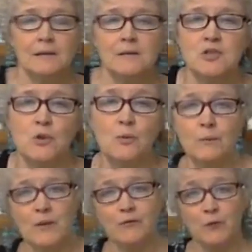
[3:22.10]
so
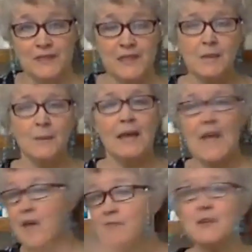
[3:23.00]
if we think about
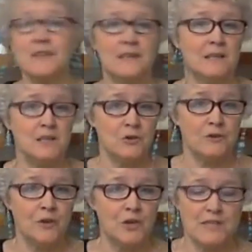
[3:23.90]
everything in the
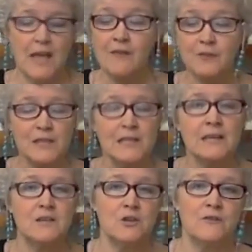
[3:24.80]
universe
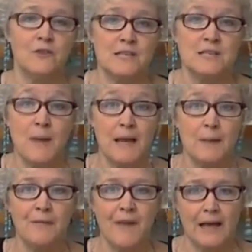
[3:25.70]
is made up
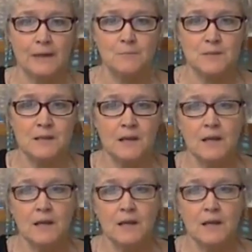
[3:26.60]
of atoms.